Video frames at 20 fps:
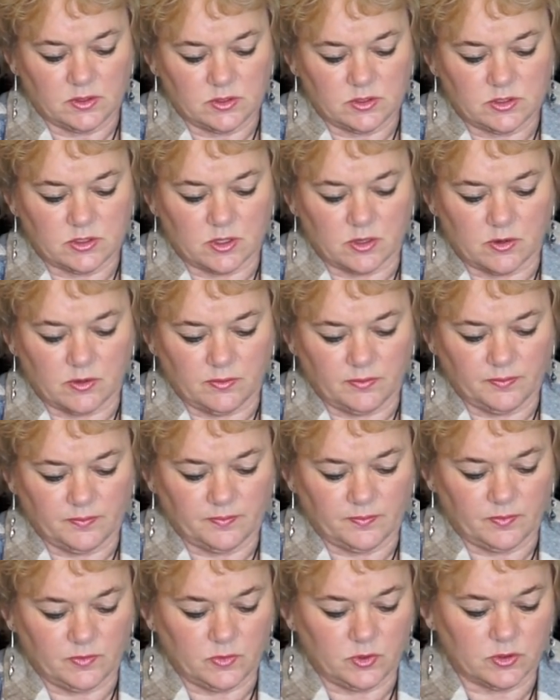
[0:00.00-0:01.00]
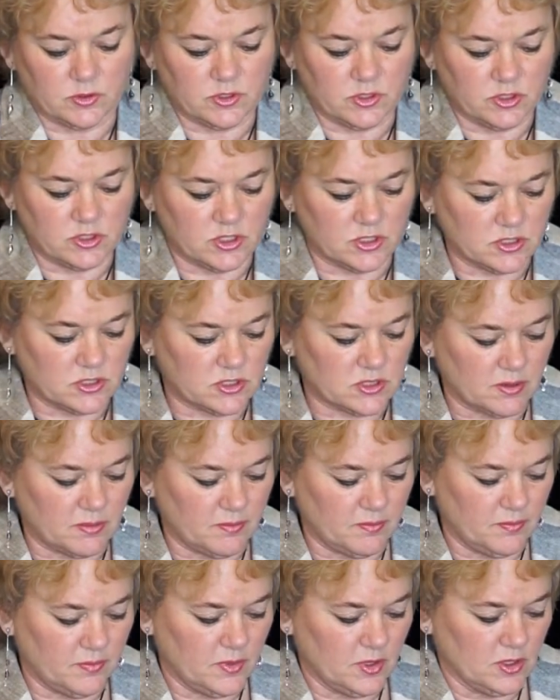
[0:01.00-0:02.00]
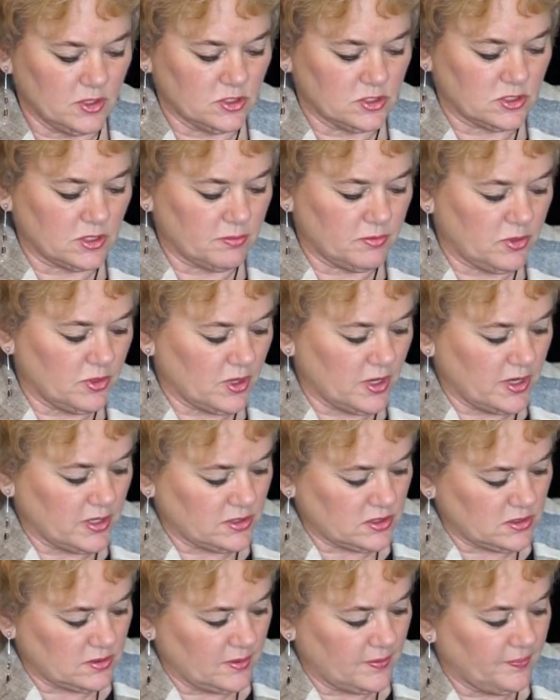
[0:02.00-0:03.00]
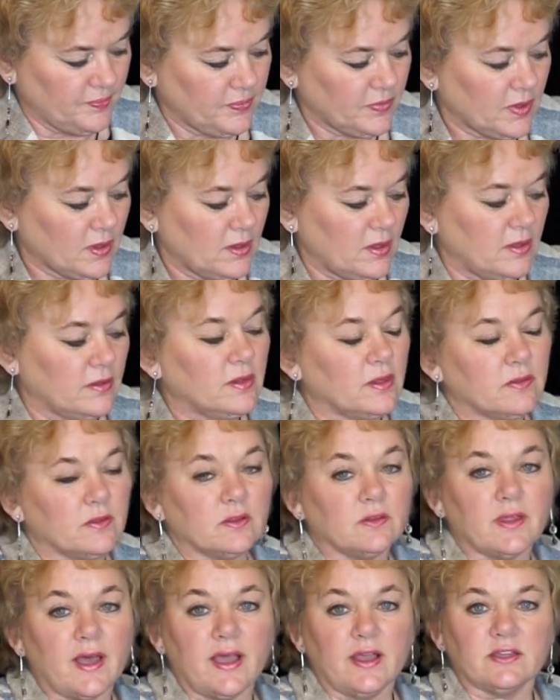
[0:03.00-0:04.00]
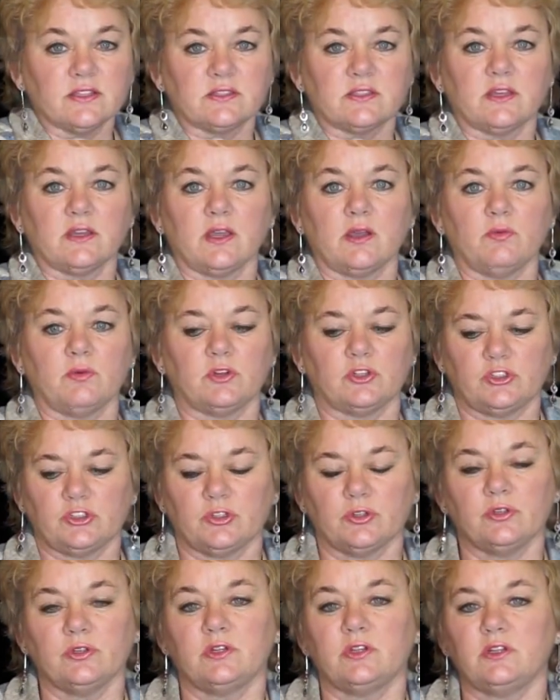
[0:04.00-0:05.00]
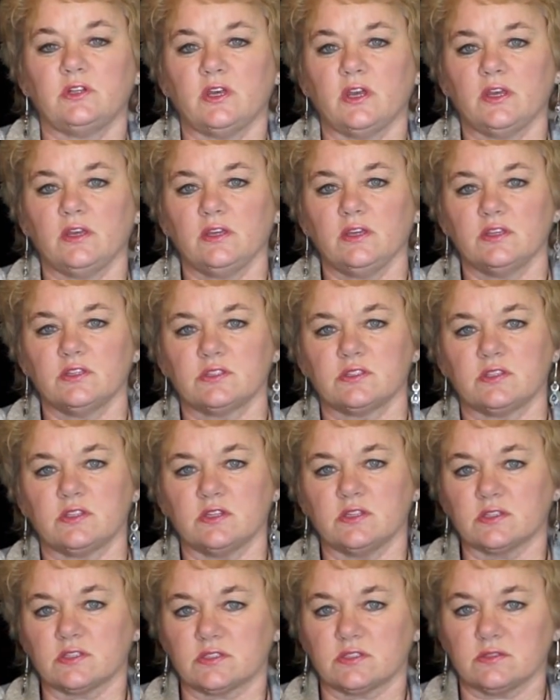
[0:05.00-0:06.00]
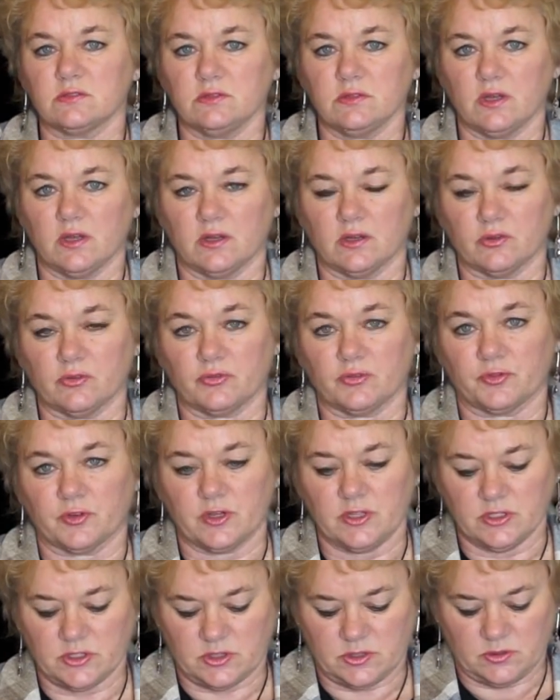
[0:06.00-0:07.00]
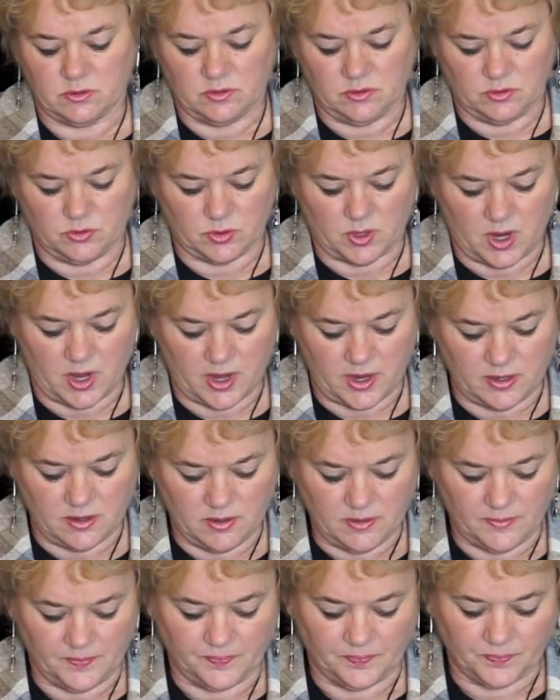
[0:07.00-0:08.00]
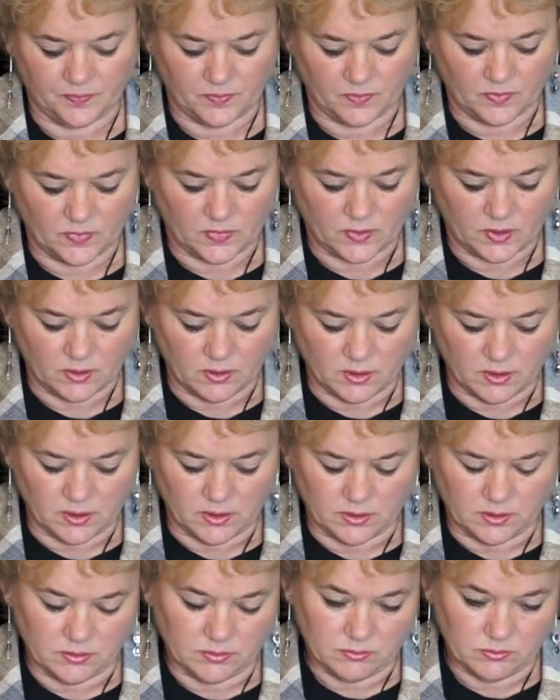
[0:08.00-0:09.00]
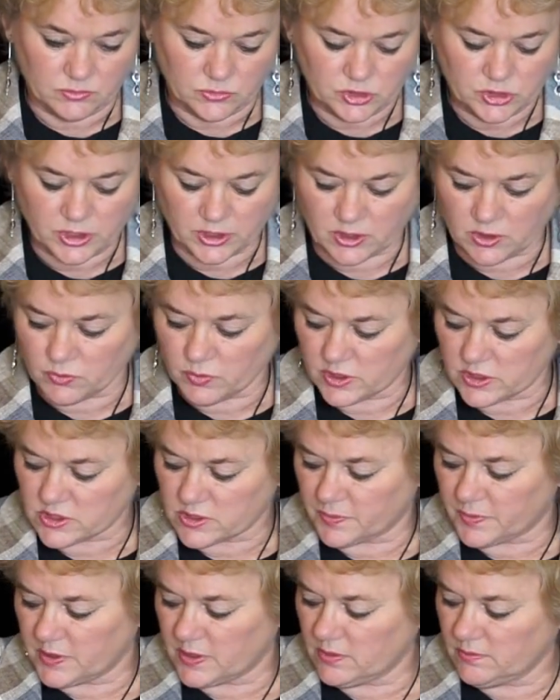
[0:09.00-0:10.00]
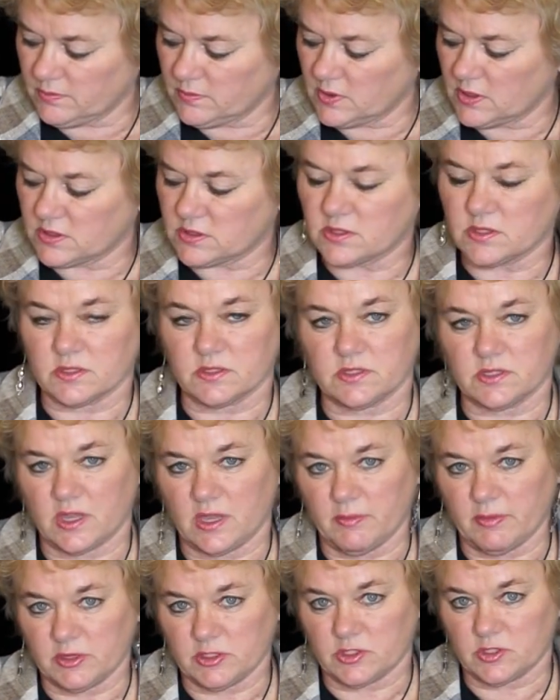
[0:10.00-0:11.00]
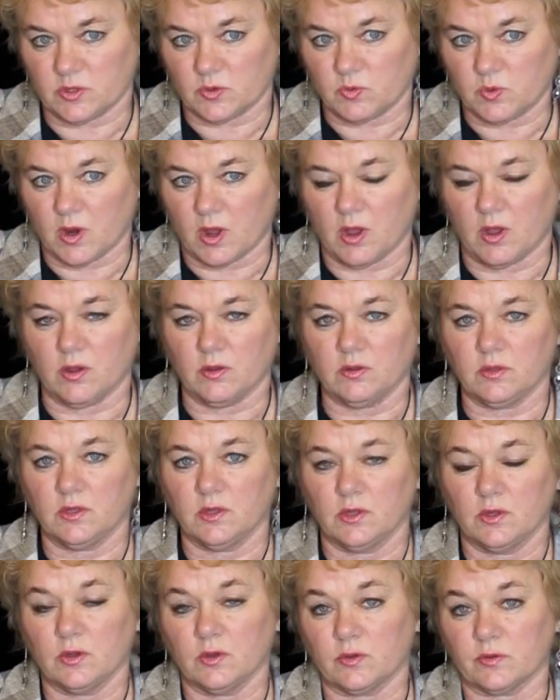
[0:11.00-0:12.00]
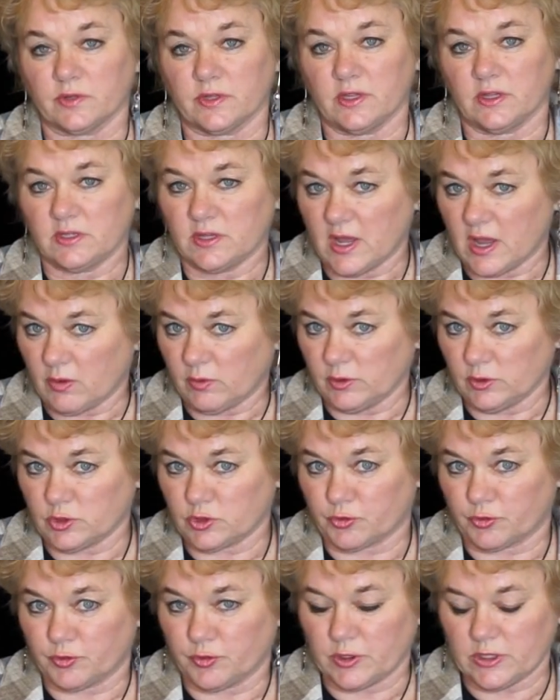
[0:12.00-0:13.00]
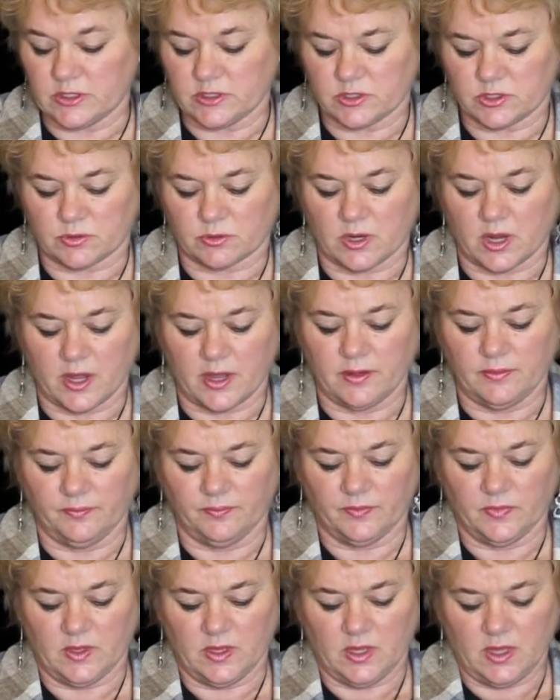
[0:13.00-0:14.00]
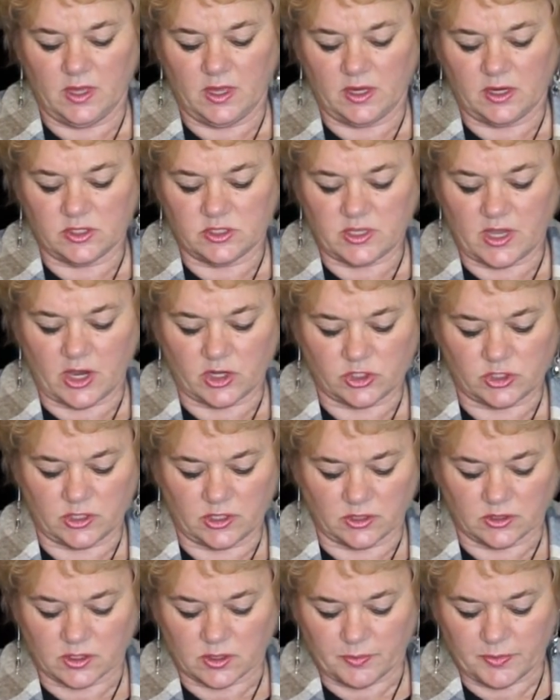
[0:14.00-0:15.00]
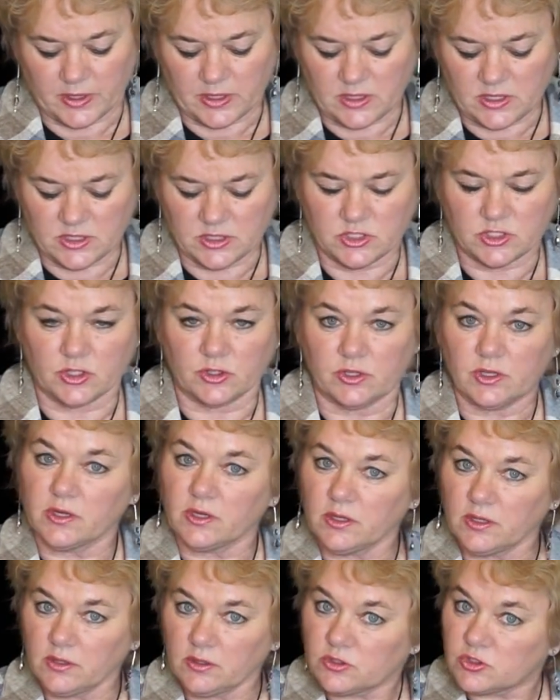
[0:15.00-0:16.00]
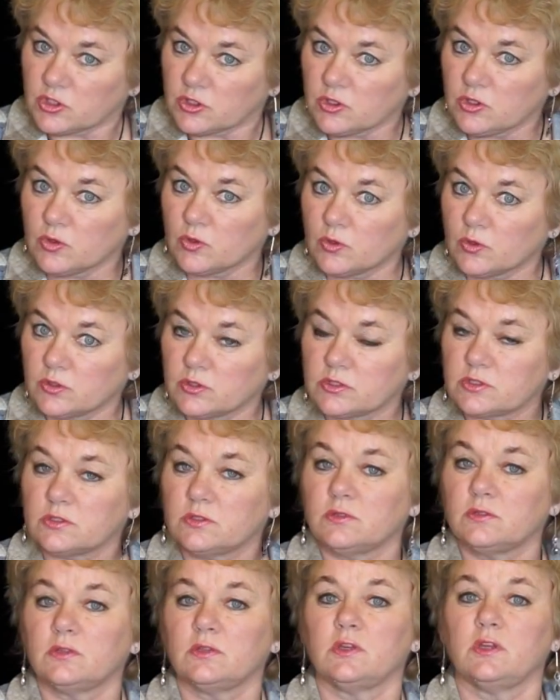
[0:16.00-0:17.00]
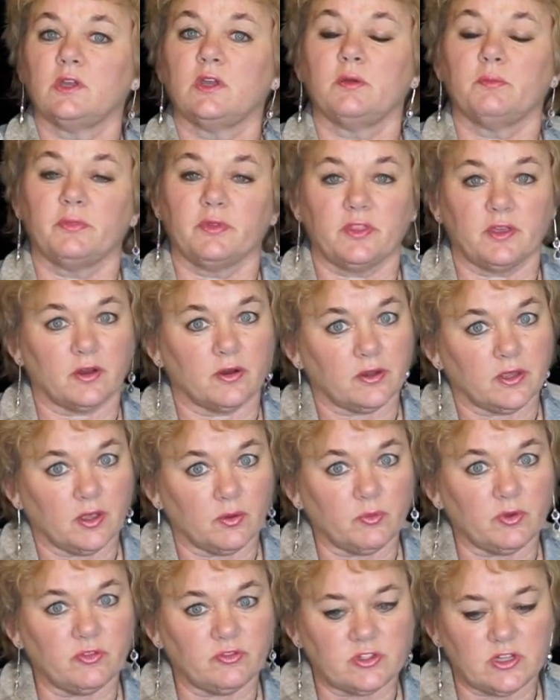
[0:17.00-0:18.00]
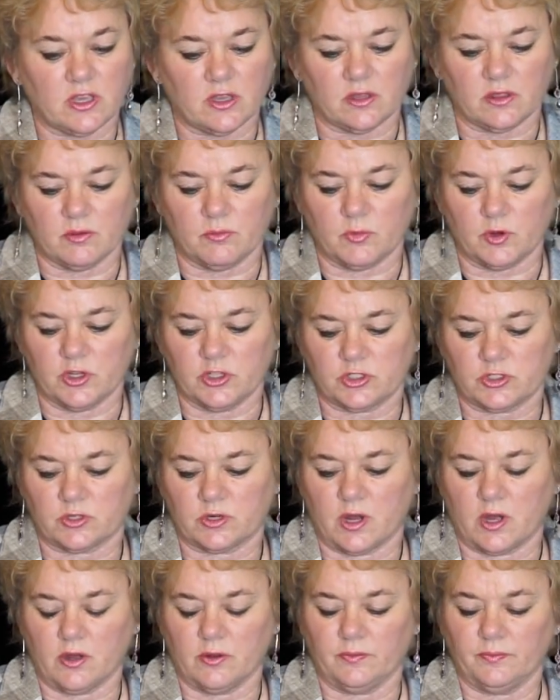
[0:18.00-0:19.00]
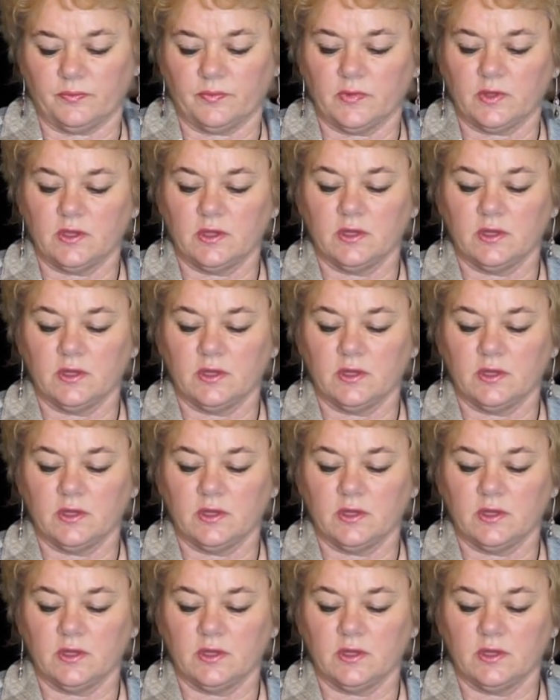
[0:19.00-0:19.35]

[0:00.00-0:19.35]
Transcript: So those are just some thoughts. And then the last thing I want to show you today is this freeze-dried chicken recipe. It's the same as the raw, only now it's freeze-dried. And it's actually a little bit easier to use. But there again, we've taken the moisture out.